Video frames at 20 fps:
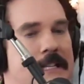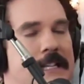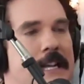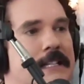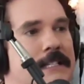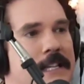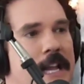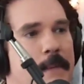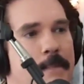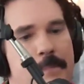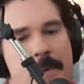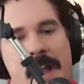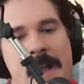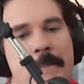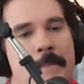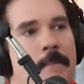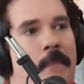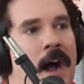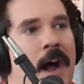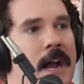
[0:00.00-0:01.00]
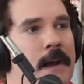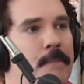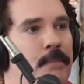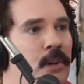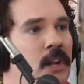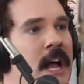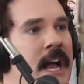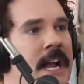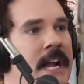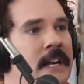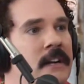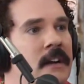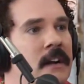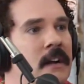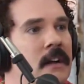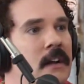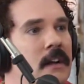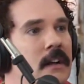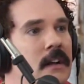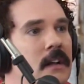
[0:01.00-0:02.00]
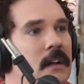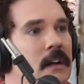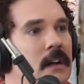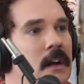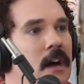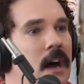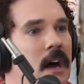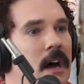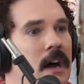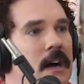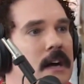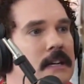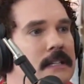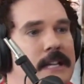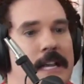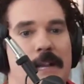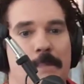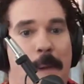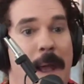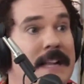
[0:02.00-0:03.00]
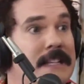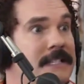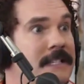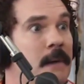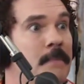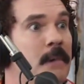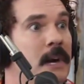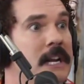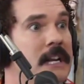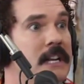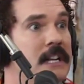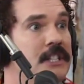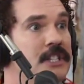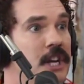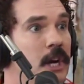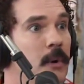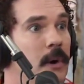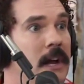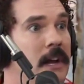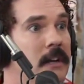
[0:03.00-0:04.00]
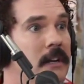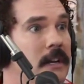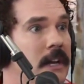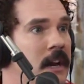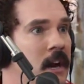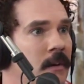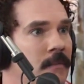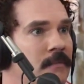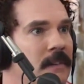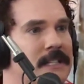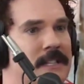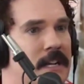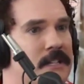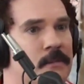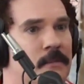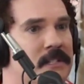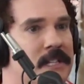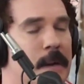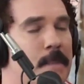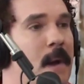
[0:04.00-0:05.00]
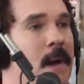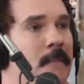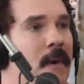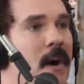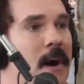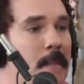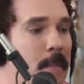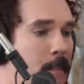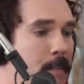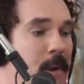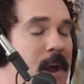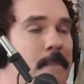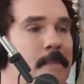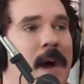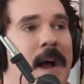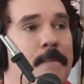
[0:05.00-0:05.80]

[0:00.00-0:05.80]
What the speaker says: It's like Pimp My Plane. He paid somebody to do it, It's almost like Pimp My